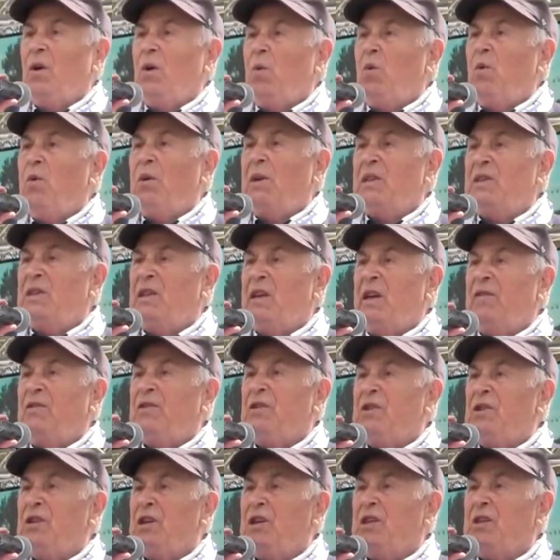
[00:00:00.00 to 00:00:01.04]
We will save
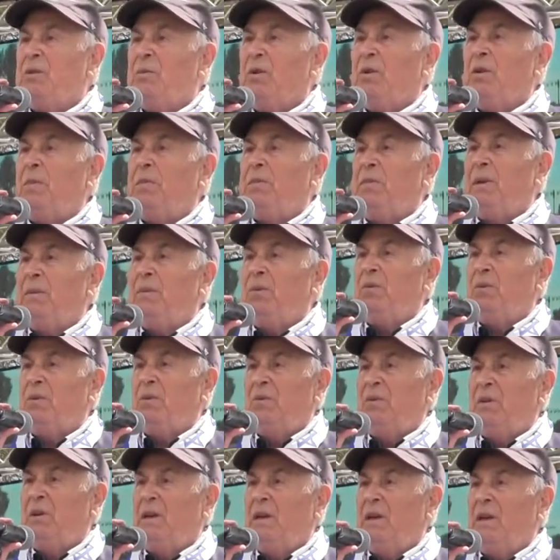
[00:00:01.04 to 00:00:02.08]
6 million people.
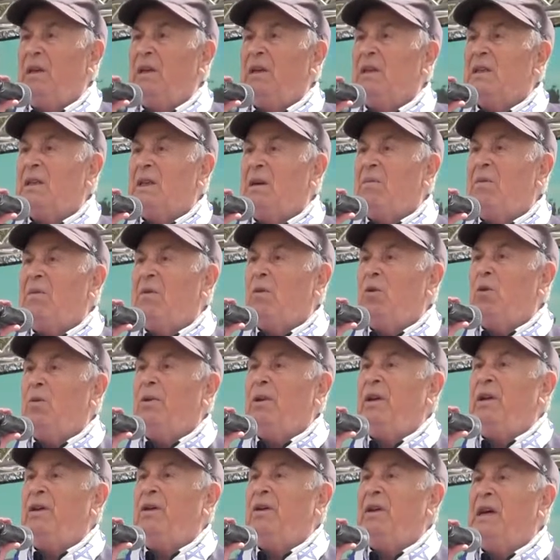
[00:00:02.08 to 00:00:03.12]
Someone who could
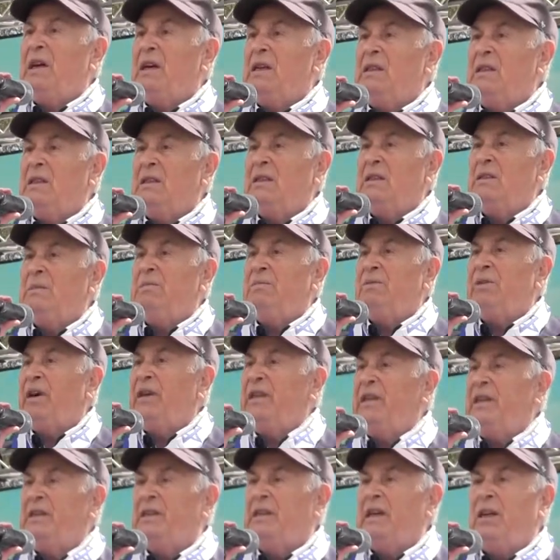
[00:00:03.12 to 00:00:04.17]
be your cousins,
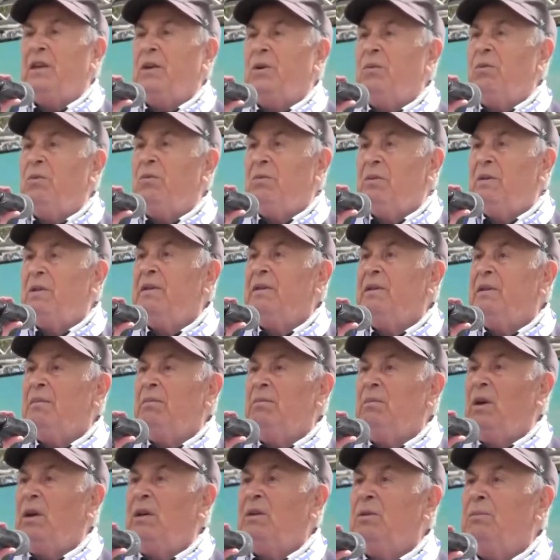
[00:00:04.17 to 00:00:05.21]
brothers, or a
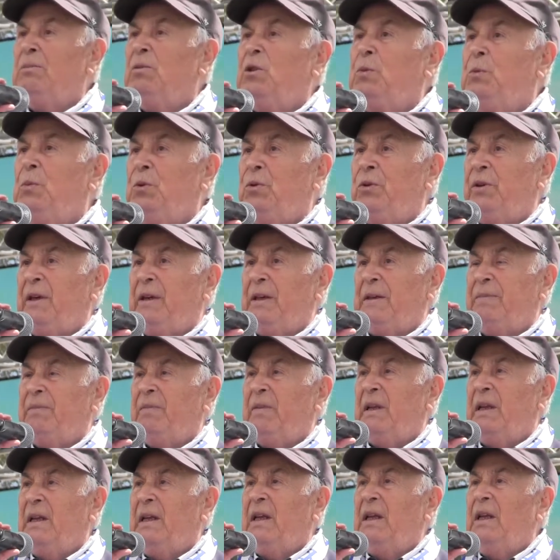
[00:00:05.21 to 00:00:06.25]
mishpuche.
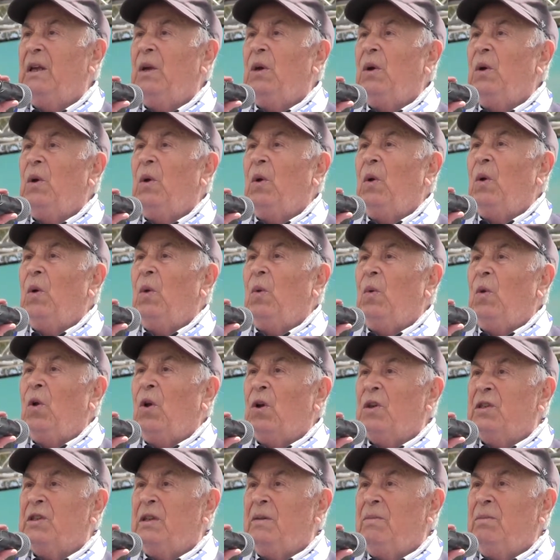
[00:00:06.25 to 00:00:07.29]
We
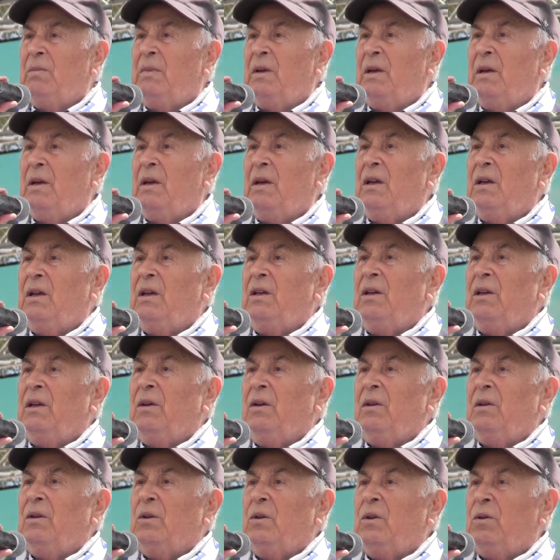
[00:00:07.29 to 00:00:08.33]
lost them
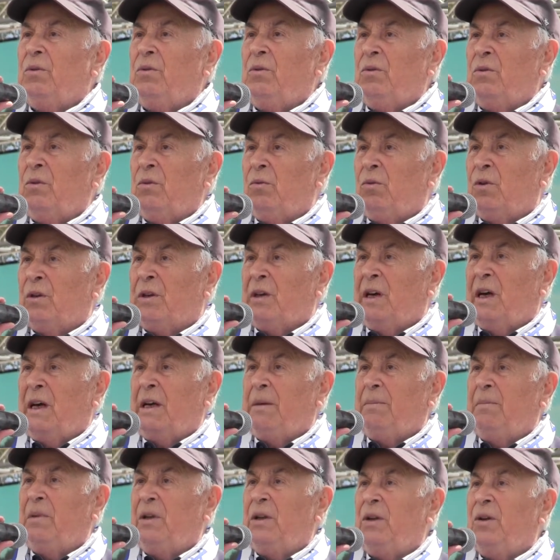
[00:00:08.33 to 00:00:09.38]
the war
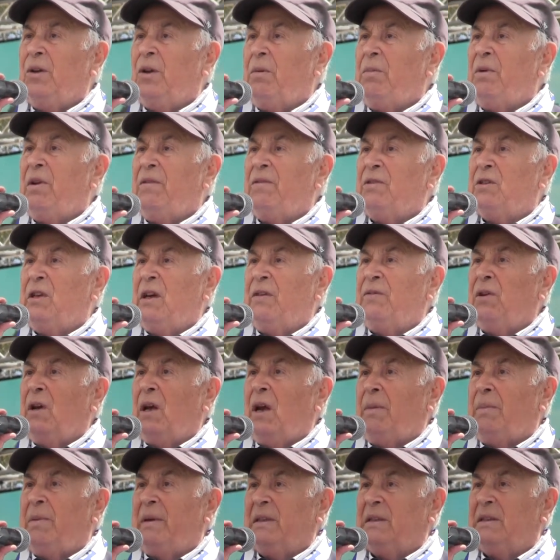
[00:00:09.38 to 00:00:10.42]
time. Nobody was there to
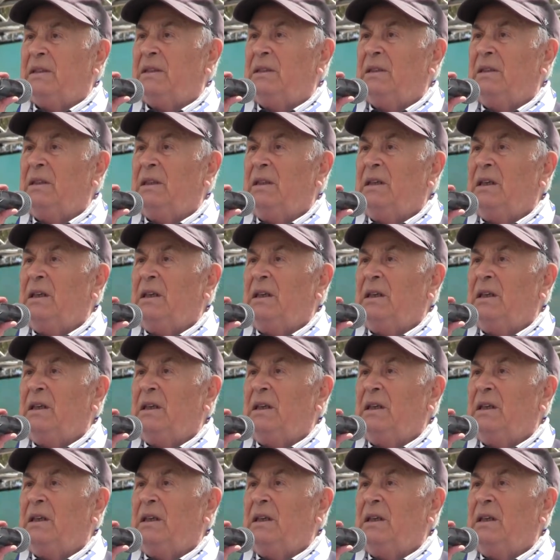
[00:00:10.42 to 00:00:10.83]
help us.